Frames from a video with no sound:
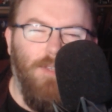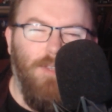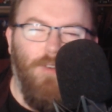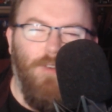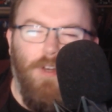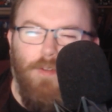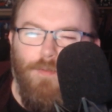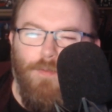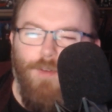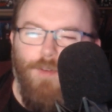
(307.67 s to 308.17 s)

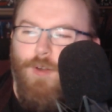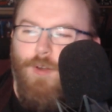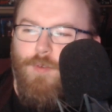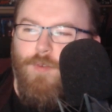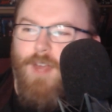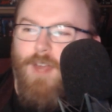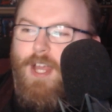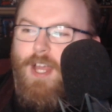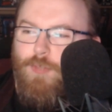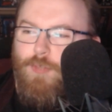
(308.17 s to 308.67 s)
very
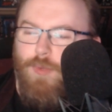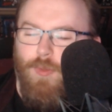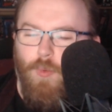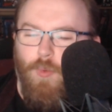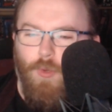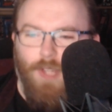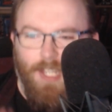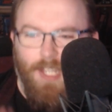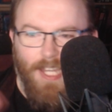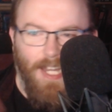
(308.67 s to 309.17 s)
far-fetched with
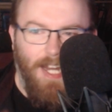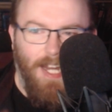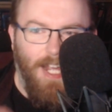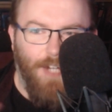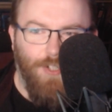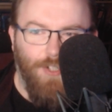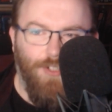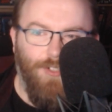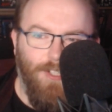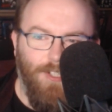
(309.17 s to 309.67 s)
what they can
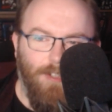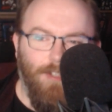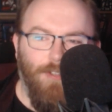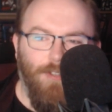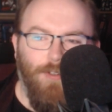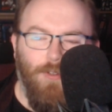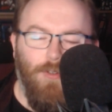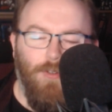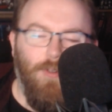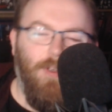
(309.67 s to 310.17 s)
actually
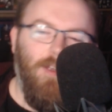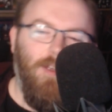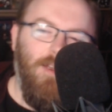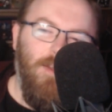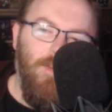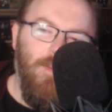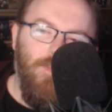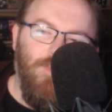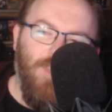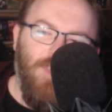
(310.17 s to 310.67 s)
do.
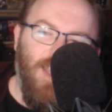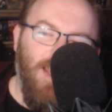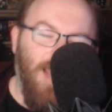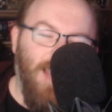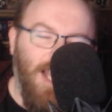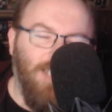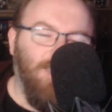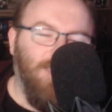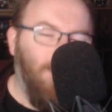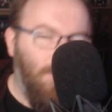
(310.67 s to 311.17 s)
And
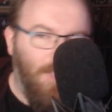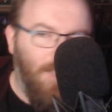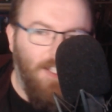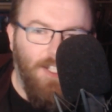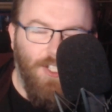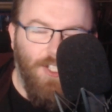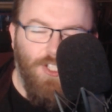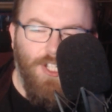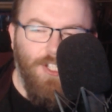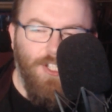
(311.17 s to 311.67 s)
that's something
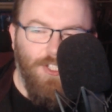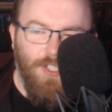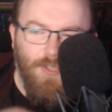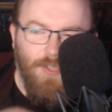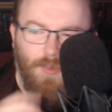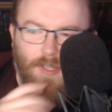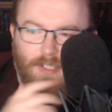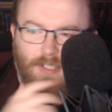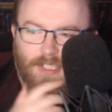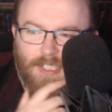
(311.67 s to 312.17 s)
that's changed as
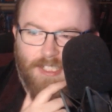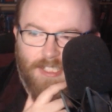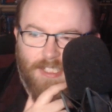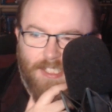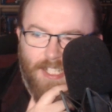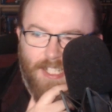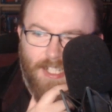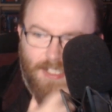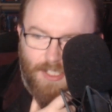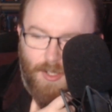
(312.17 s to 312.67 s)
well since
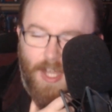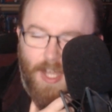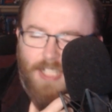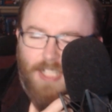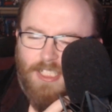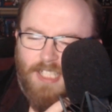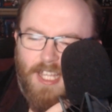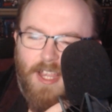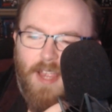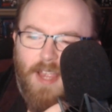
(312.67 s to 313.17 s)
then. So I
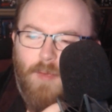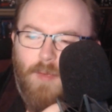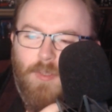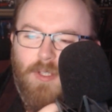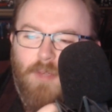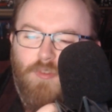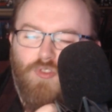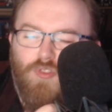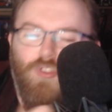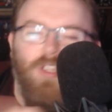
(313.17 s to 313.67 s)
just, it
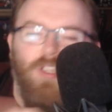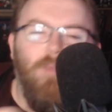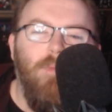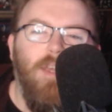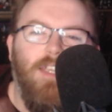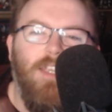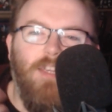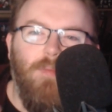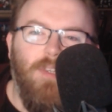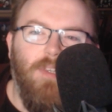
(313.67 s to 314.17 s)
was really
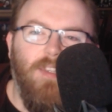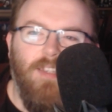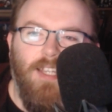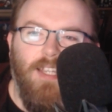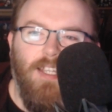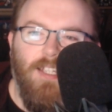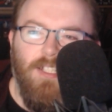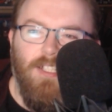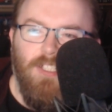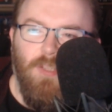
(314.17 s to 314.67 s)
making me
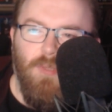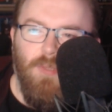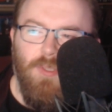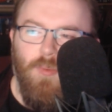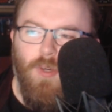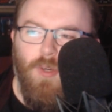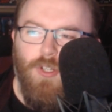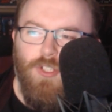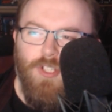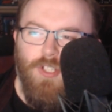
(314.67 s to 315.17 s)
think as I was
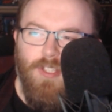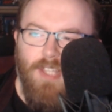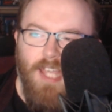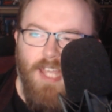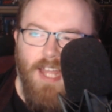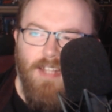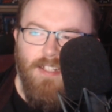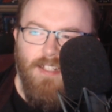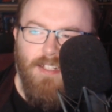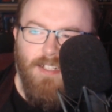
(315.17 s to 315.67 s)
watching the
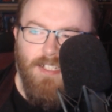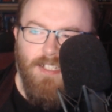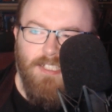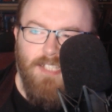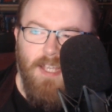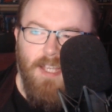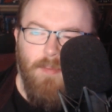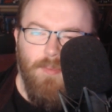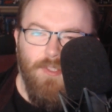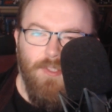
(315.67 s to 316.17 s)
ending of this
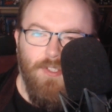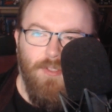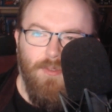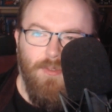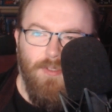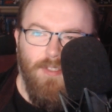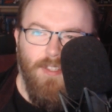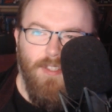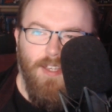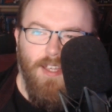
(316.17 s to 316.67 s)
episode,